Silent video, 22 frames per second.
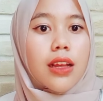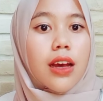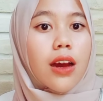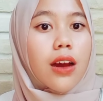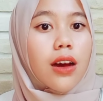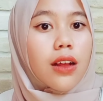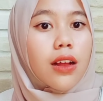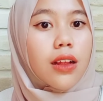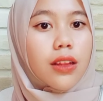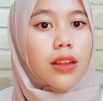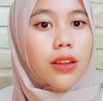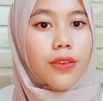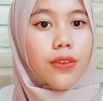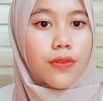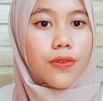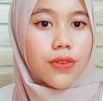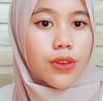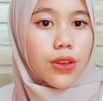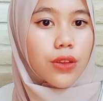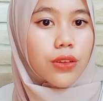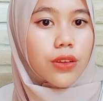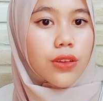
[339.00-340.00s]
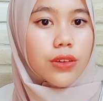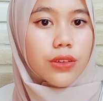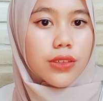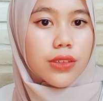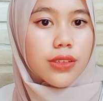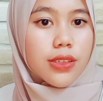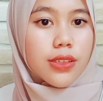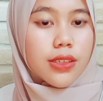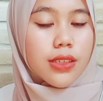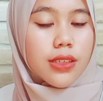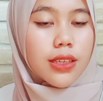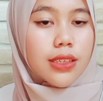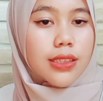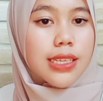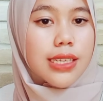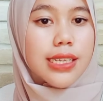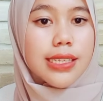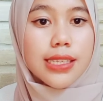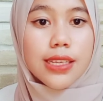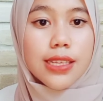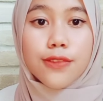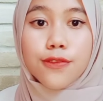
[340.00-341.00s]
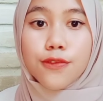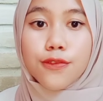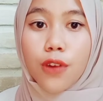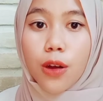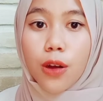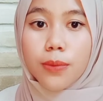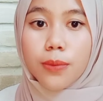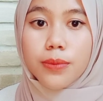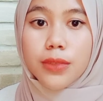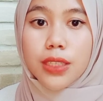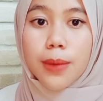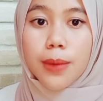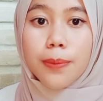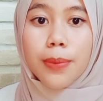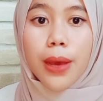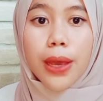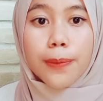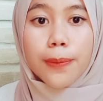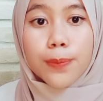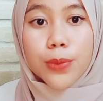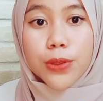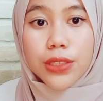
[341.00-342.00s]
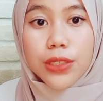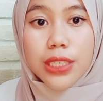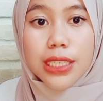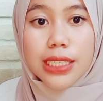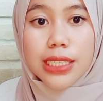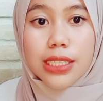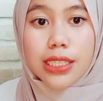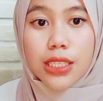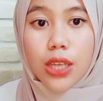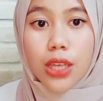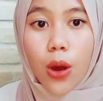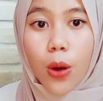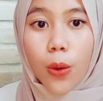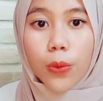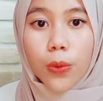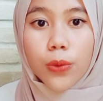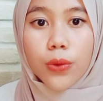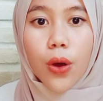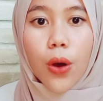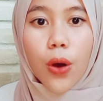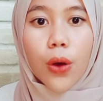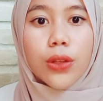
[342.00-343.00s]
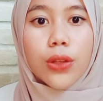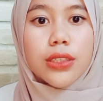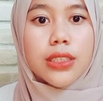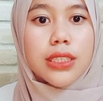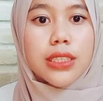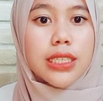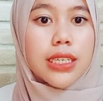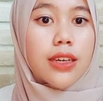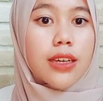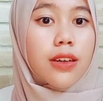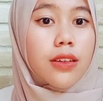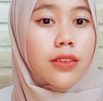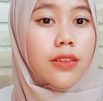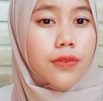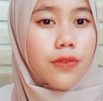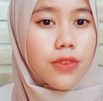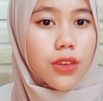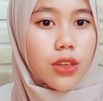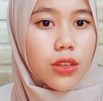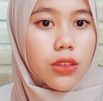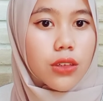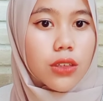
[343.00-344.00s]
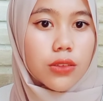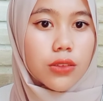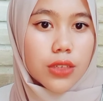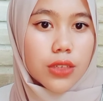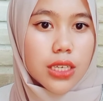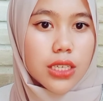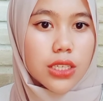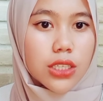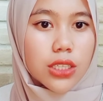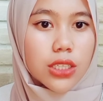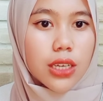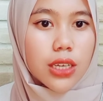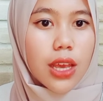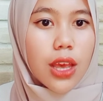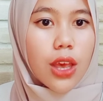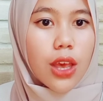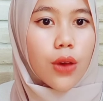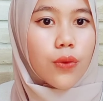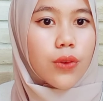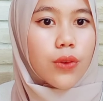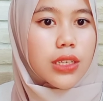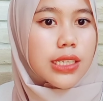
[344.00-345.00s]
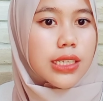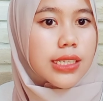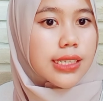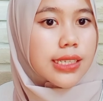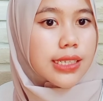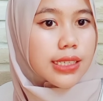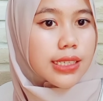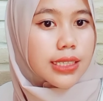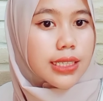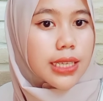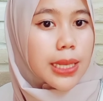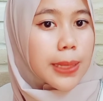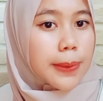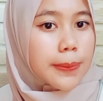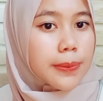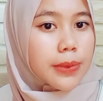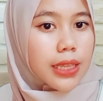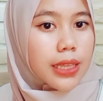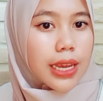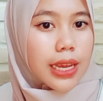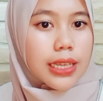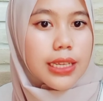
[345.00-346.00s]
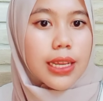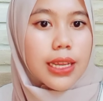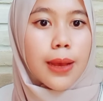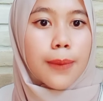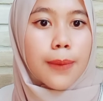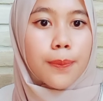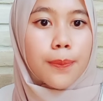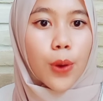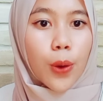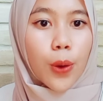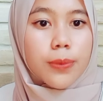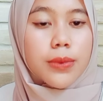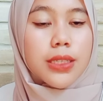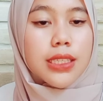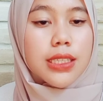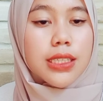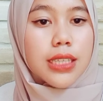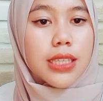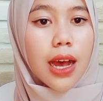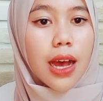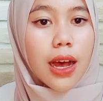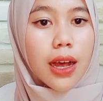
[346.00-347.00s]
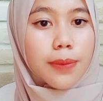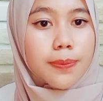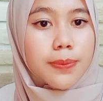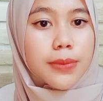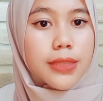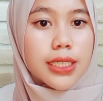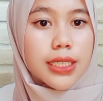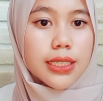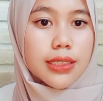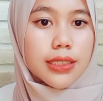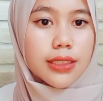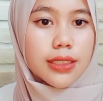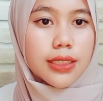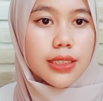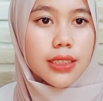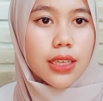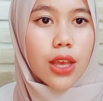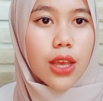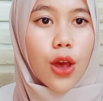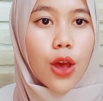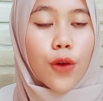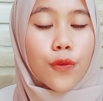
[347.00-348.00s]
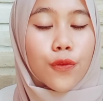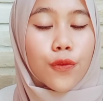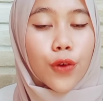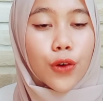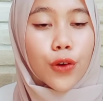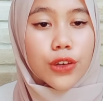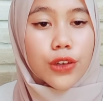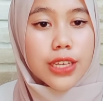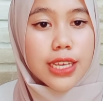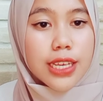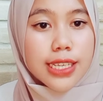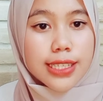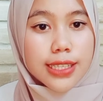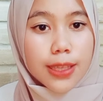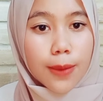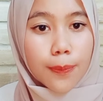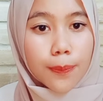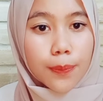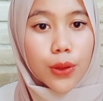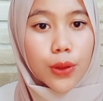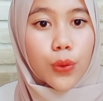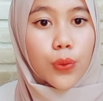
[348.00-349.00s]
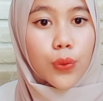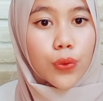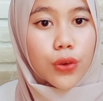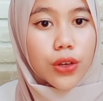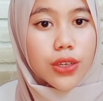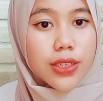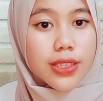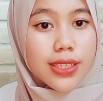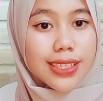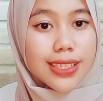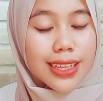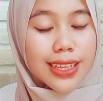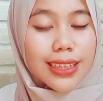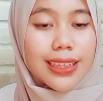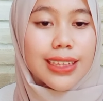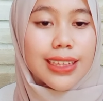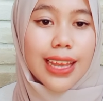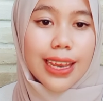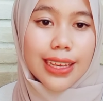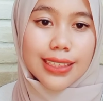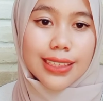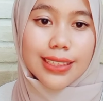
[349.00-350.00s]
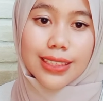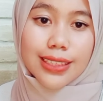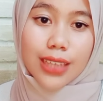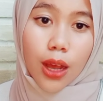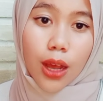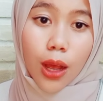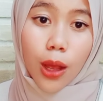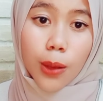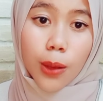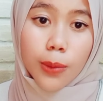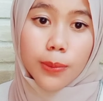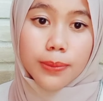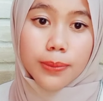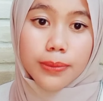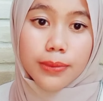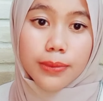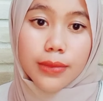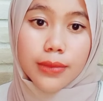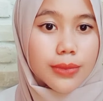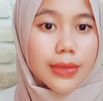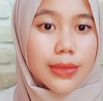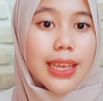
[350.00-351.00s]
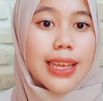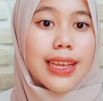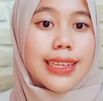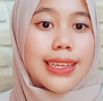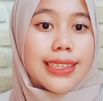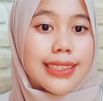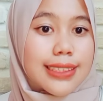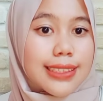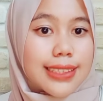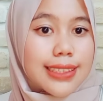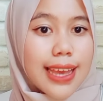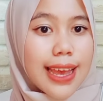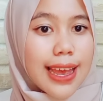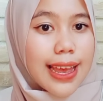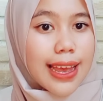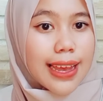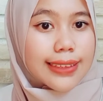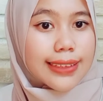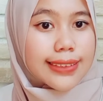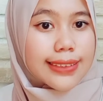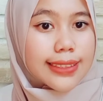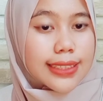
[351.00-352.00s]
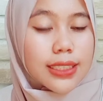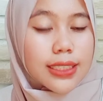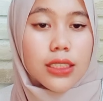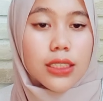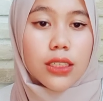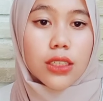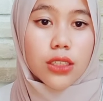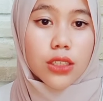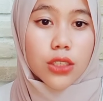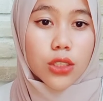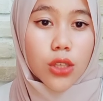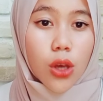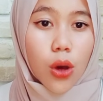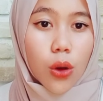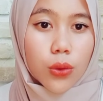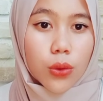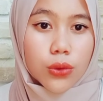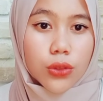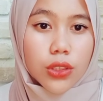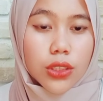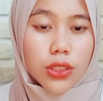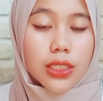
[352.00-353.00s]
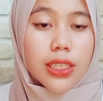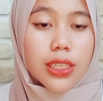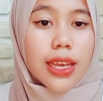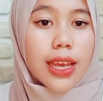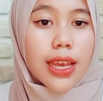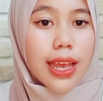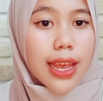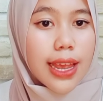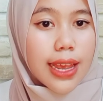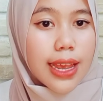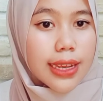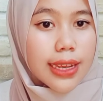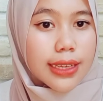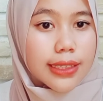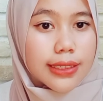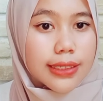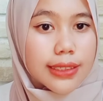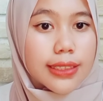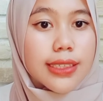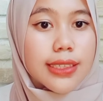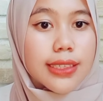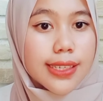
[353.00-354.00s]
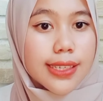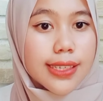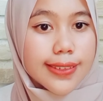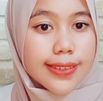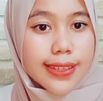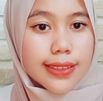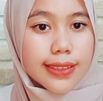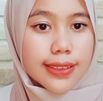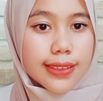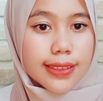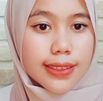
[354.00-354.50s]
alveolars. This is formed by putting the tongue on the alveolar ridge, which is the gum line above the top teeth. For the example words like thumb, dad, known, and sit.